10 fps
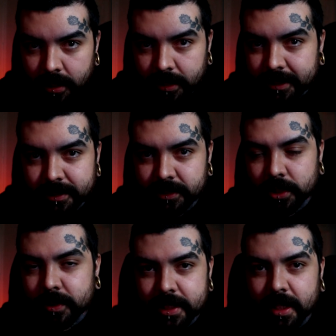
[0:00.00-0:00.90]
like you
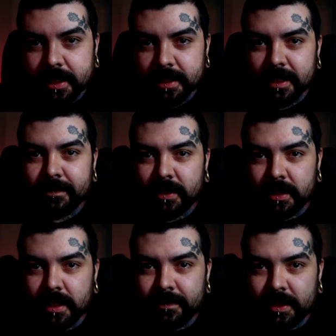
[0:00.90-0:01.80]
know he thought he if
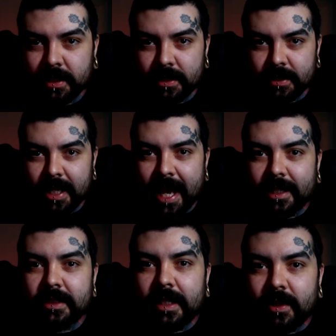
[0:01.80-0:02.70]
he if he had
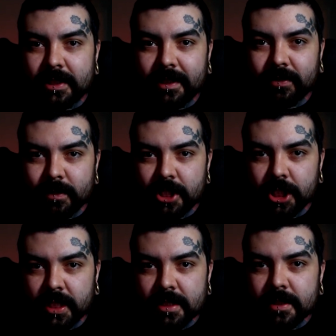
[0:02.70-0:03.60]
us out on different
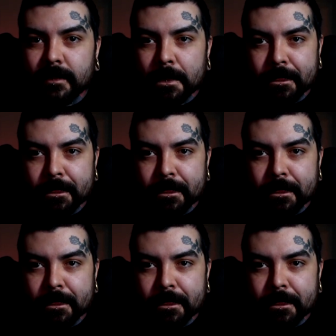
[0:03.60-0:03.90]
machines